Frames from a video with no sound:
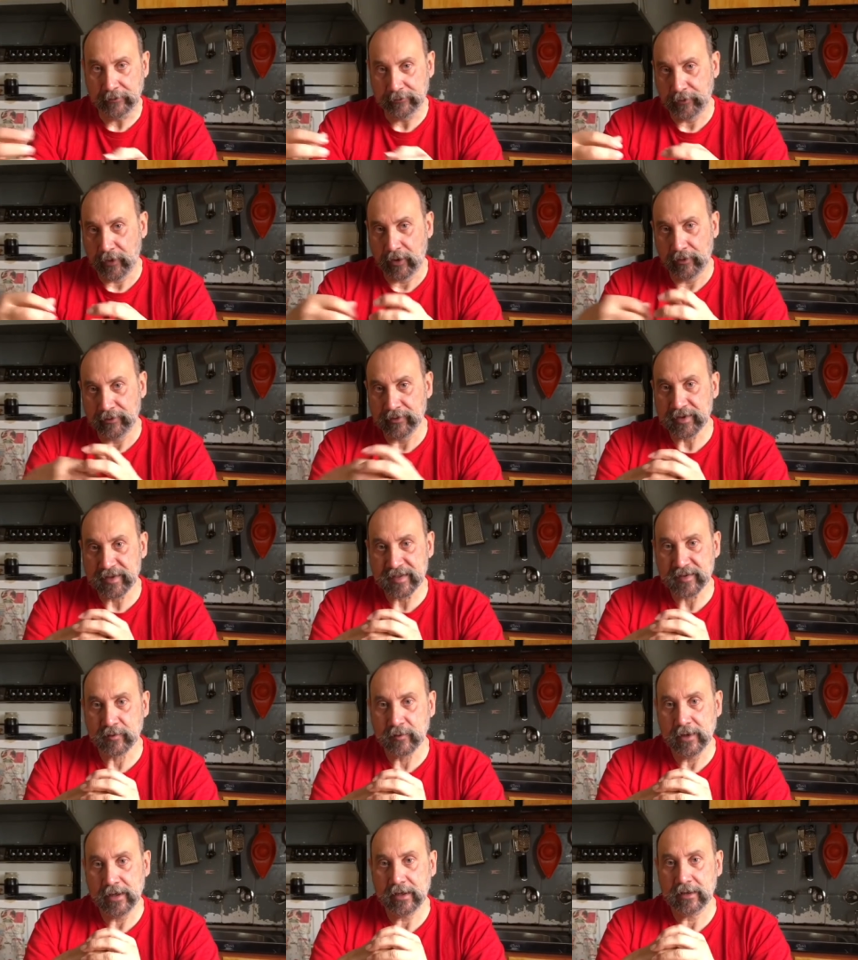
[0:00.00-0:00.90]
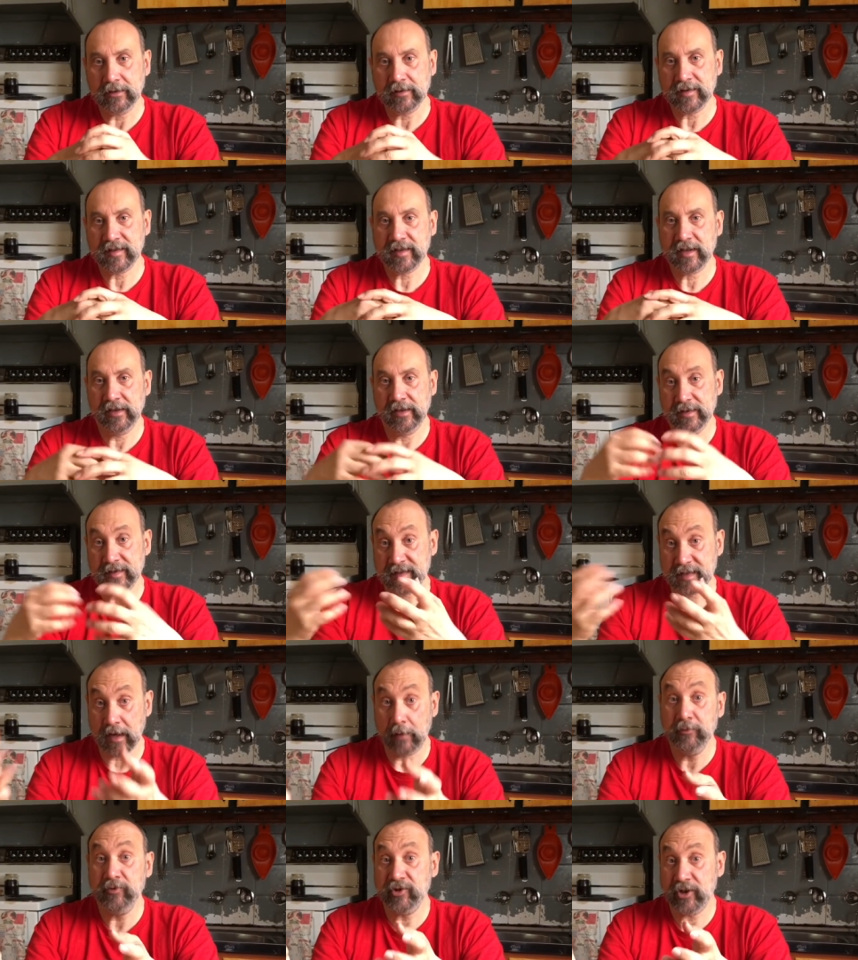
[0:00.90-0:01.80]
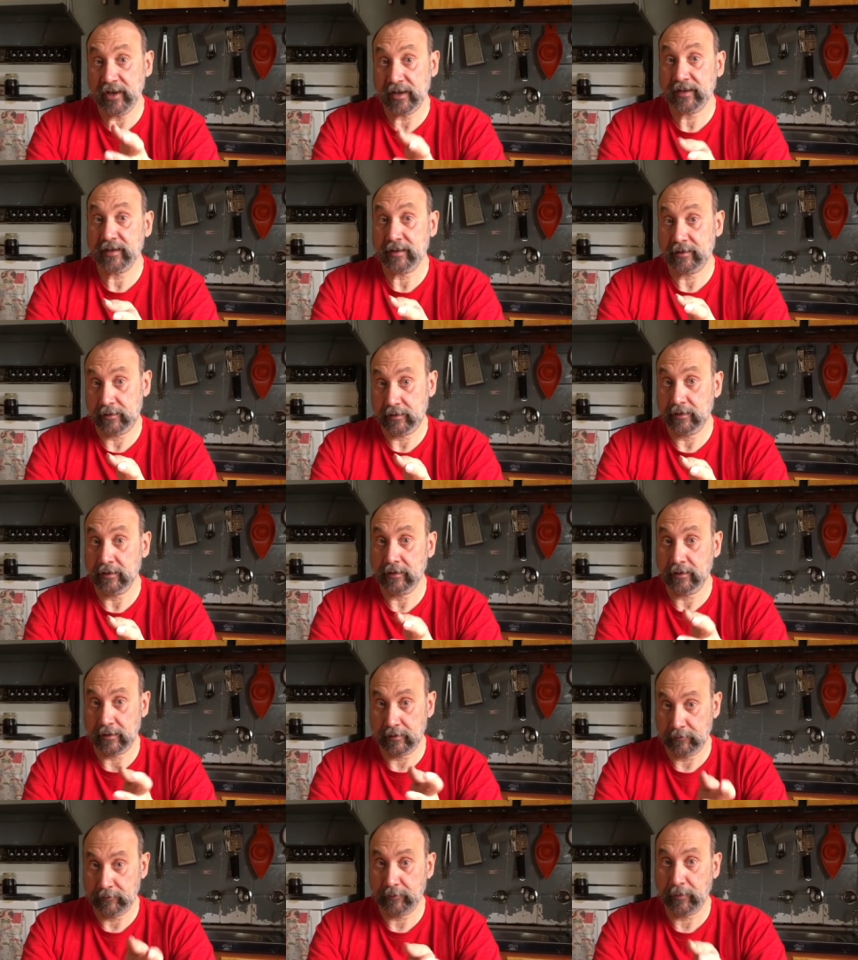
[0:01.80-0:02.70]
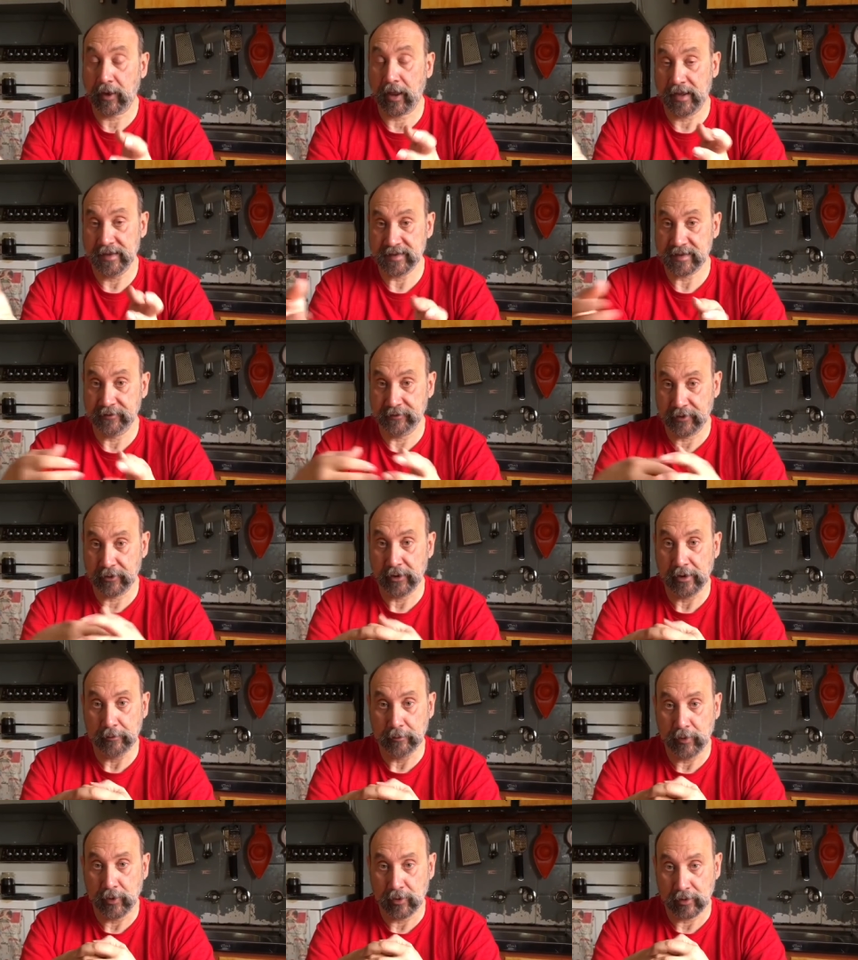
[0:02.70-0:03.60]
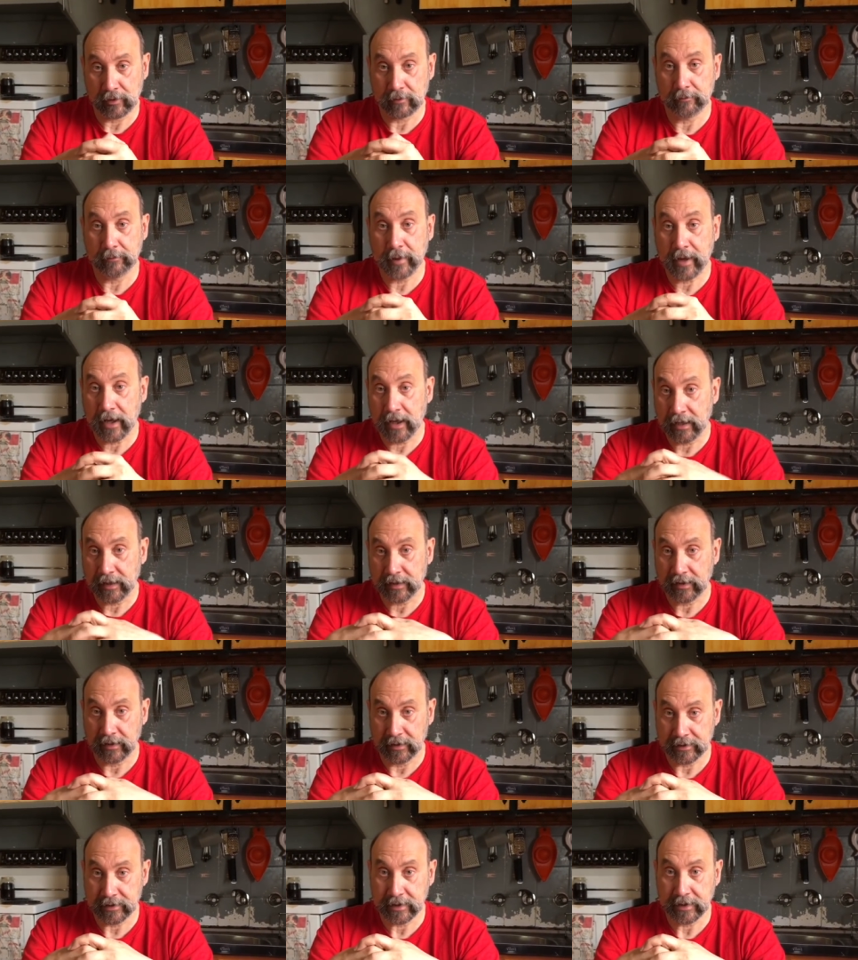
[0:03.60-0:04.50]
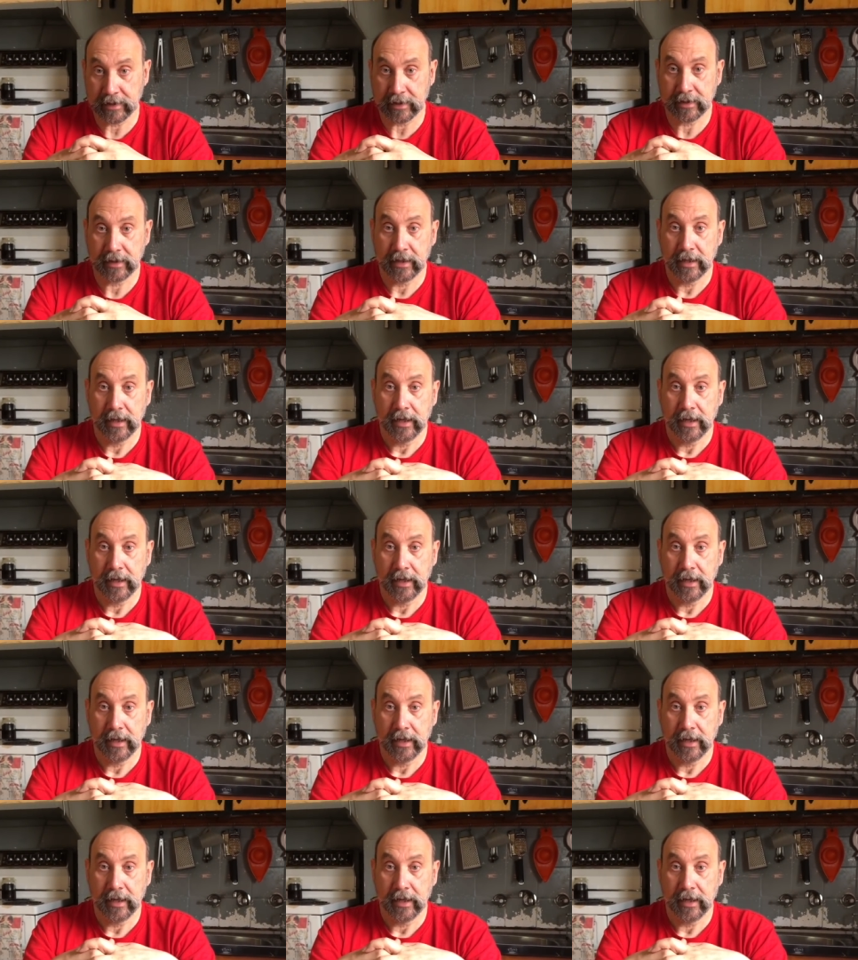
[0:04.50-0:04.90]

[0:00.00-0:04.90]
involved as well. So your subject plays a very important part, I think.